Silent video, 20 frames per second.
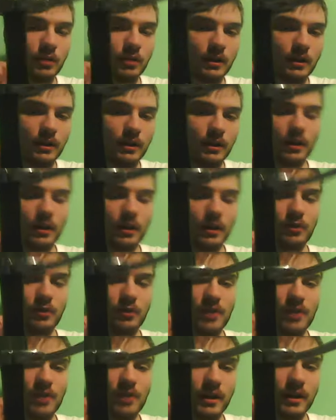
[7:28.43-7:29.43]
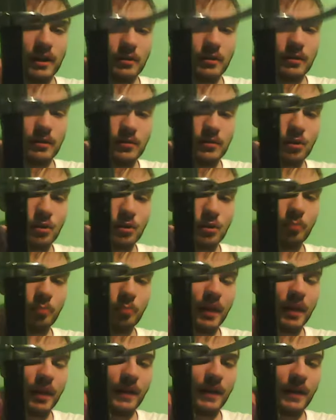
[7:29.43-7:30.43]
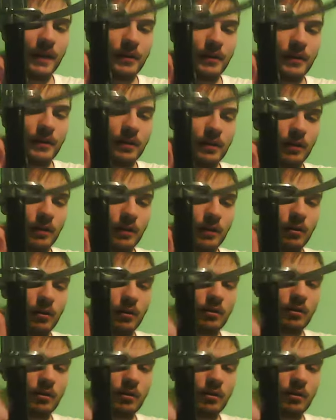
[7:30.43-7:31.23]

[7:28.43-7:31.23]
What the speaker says: You know, it's not so bad that you can't call it a